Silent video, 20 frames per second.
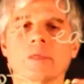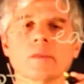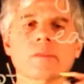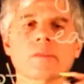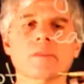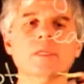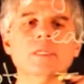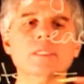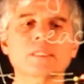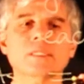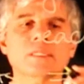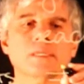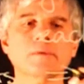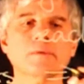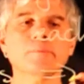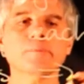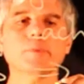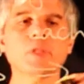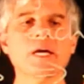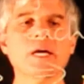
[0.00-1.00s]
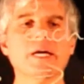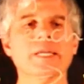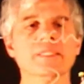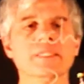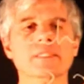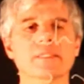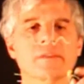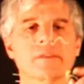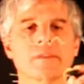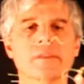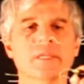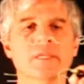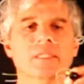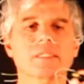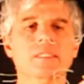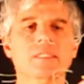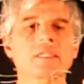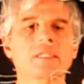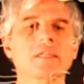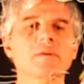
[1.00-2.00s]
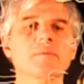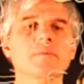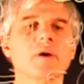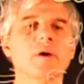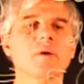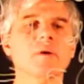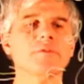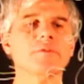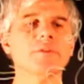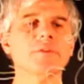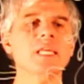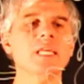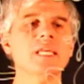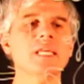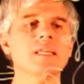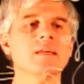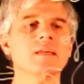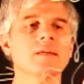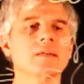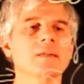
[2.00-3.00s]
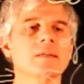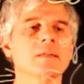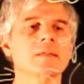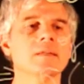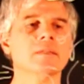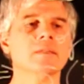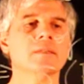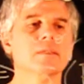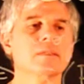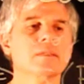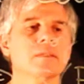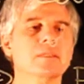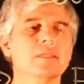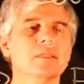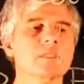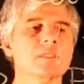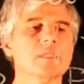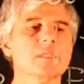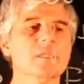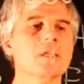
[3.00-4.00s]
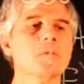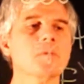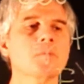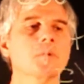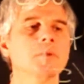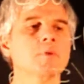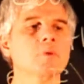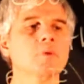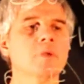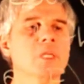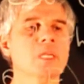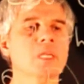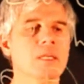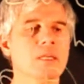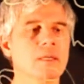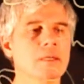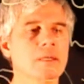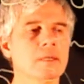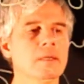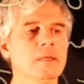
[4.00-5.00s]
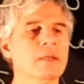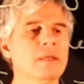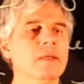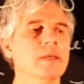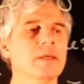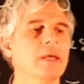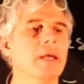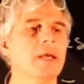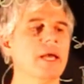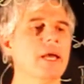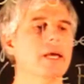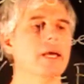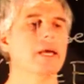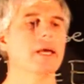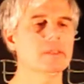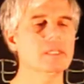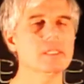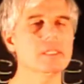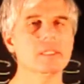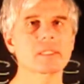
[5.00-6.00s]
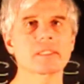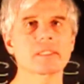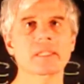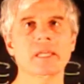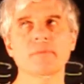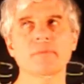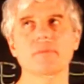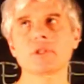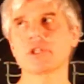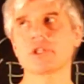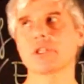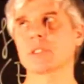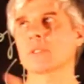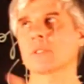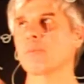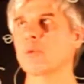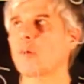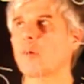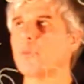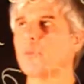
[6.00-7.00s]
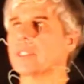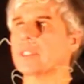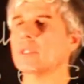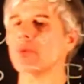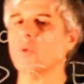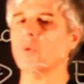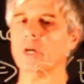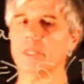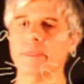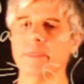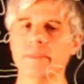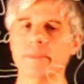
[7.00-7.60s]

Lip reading: This implies that sigma of E is equal to E, and this establishes property 1.